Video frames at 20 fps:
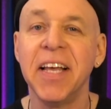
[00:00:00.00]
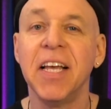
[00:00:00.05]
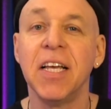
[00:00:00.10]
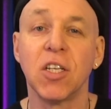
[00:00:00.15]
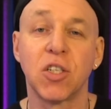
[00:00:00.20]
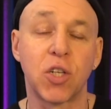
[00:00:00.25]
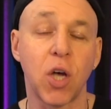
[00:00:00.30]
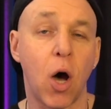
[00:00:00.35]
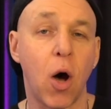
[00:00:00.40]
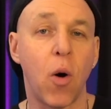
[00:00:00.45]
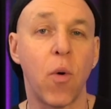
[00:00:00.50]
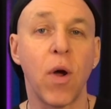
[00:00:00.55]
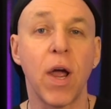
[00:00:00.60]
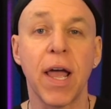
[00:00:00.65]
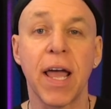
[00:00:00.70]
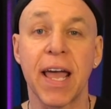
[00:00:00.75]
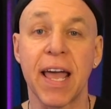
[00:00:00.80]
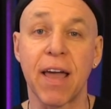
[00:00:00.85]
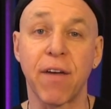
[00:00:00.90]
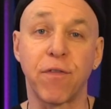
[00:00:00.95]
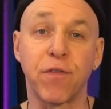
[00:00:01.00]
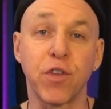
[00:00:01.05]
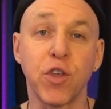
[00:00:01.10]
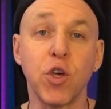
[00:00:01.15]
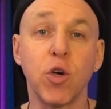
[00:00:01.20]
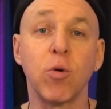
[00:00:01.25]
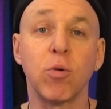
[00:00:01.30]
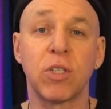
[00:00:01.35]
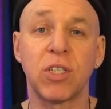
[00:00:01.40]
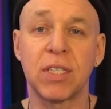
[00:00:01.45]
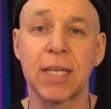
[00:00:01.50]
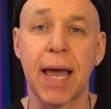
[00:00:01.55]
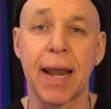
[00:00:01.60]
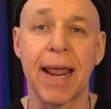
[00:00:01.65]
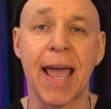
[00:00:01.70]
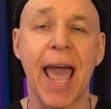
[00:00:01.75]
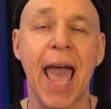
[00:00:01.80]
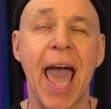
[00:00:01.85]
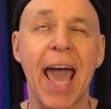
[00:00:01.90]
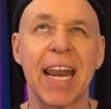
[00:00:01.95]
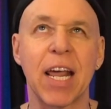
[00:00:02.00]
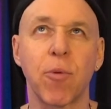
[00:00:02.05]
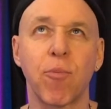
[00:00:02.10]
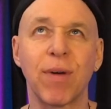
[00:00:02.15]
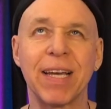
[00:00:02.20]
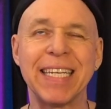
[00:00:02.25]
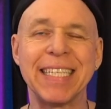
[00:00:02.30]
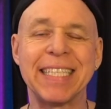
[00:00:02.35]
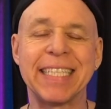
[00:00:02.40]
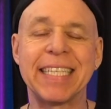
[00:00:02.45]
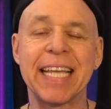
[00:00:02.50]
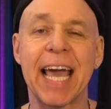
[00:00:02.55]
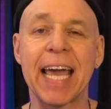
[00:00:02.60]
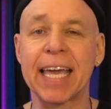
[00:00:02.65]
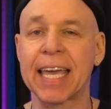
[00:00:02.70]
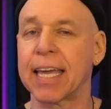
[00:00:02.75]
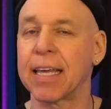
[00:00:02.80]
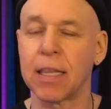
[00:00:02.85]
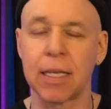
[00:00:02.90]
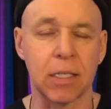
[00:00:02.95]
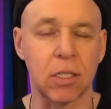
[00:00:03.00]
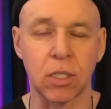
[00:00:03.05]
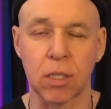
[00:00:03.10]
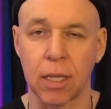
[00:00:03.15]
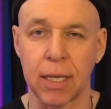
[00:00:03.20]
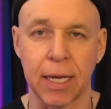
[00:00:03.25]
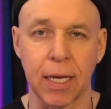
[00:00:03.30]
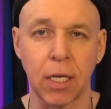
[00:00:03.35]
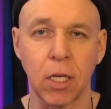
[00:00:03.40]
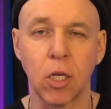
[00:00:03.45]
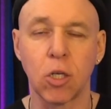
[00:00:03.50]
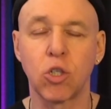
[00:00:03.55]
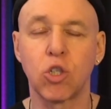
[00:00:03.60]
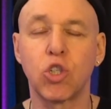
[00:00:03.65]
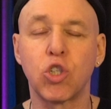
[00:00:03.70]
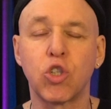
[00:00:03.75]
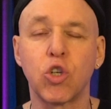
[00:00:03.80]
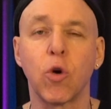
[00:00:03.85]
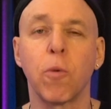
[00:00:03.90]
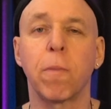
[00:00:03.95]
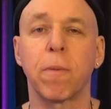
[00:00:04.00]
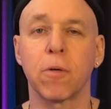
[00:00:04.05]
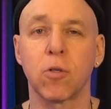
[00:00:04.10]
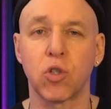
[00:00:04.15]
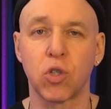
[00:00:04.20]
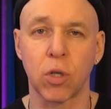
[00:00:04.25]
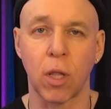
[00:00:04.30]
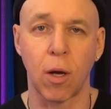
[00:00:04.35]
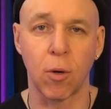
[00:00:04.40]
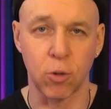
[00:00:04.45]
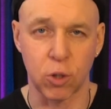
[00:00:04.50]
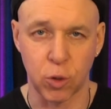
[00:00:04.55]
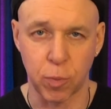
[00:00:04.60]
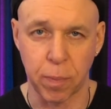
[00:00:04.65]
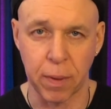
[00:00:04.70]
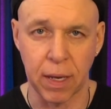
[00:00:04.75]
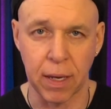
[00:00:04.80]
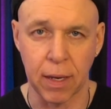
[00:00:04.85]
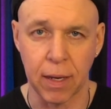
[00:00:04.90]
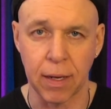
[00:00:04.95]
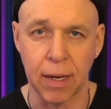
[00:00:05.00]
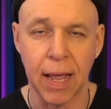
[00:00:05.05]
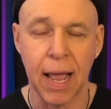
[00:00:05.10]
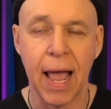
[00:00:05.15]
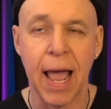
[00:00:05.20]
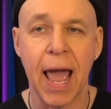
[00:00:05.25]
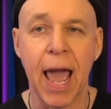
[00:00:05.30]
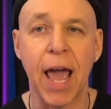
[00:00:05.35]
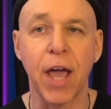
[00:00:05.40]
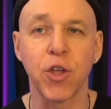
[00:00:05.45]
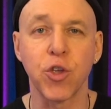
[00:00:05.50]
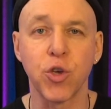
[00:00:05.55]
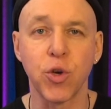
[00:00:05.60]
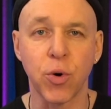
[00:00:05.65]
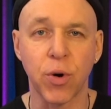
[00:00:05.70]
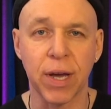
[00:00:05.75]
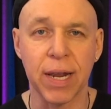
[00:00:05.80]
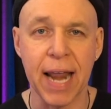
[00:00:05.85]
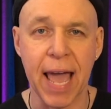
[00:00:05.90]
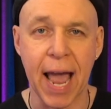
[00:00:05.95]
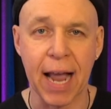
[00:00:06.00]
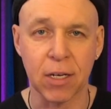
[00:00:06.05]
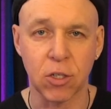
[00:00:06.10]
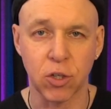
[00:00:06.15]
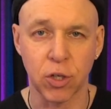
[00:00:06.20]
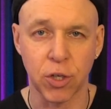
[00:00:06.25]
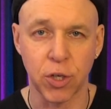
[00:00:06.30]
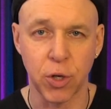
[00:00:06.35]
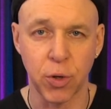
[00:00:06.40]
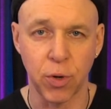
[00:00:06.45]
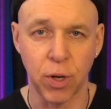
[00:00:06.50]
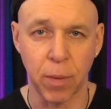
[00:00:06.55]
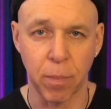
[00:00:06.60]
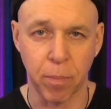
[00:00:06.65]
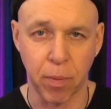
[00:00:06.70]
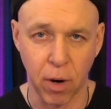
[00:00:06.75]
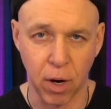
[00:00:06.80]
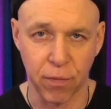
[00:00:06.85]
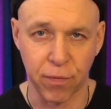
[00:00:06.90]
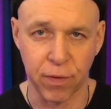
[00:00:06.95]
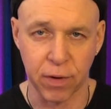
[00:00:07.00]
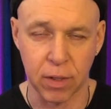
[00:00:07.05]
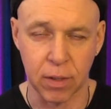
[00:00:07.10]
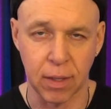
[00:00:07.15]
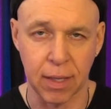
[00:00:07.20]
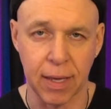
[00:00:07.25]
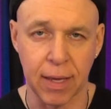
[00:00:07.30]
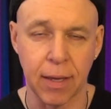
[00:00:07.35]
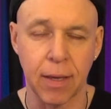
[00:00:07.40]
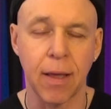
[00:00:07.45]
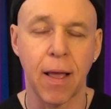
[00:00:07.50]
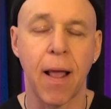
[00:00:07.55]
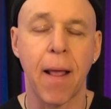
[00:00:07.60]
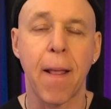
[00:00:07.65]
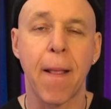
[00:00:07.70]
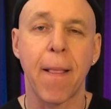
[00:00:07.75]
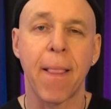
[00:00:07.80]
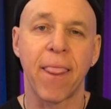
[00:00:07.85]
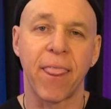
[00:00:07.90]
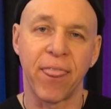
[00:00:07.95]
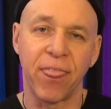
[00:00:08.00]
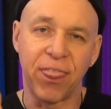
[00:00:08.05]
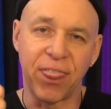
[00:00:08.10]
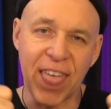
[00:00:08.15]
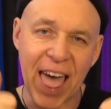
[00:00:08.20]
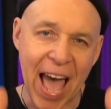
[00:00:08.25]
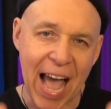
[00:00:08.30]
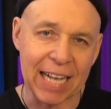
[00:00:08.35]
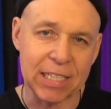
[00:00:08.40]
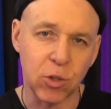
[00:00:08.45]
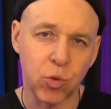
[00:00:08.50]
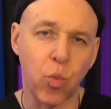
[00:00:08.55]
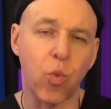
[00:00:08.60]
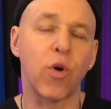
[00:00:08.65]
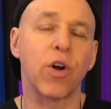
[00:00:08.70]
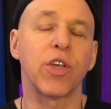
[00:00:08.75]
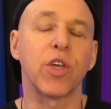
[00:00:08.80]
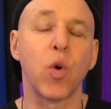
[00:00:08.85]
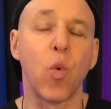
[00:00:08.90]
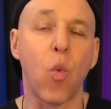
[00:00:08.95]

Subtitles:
So if you set it at a ridiculously super slow speed and you can execute it perfectly, that's where you